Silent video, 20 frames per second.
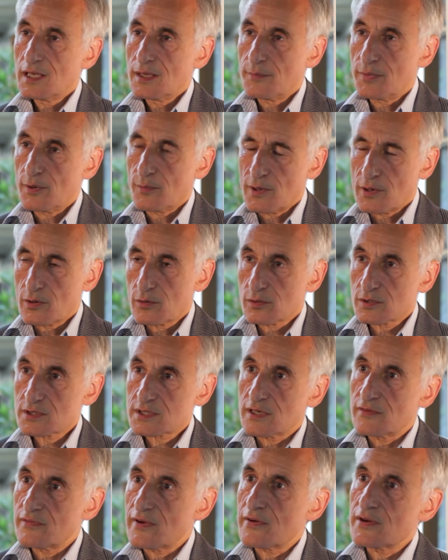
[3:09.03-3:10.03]
but we're
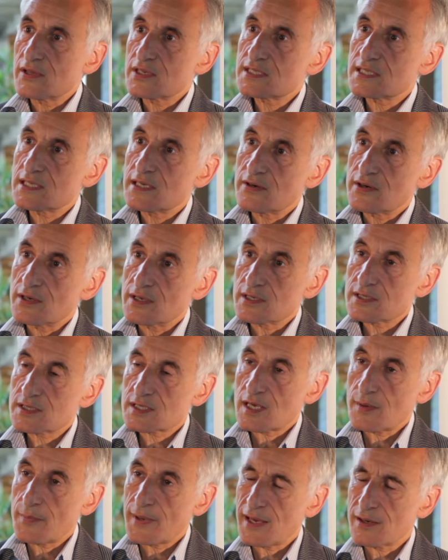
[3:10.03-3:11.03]
also very serious
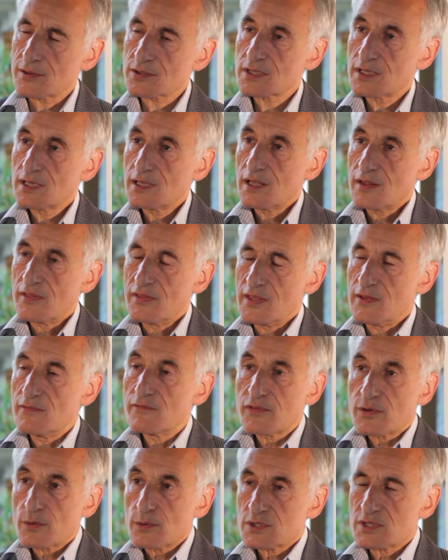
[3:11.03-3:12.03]
about the
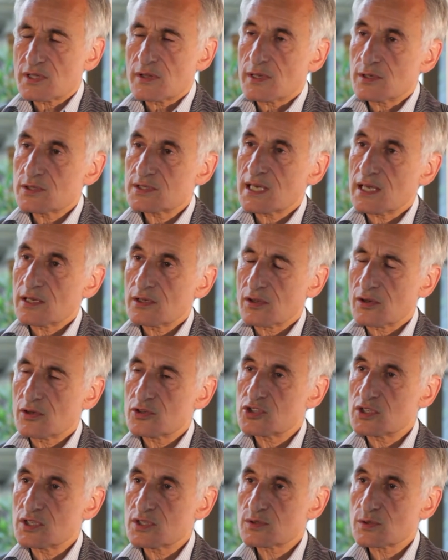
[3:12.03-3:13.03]
influence that those
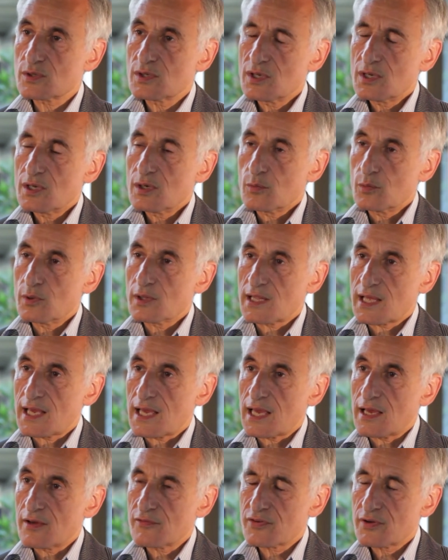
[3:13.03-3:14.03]
technologies will
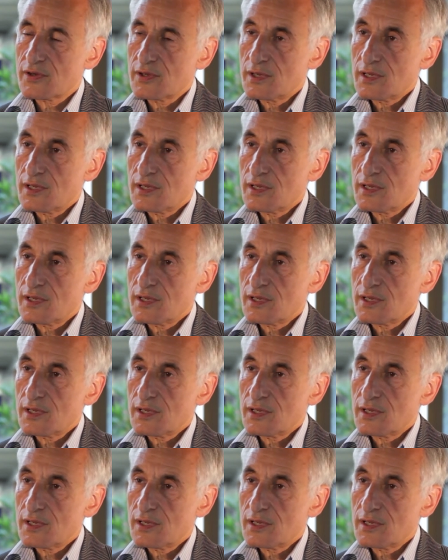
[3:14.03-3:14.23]
have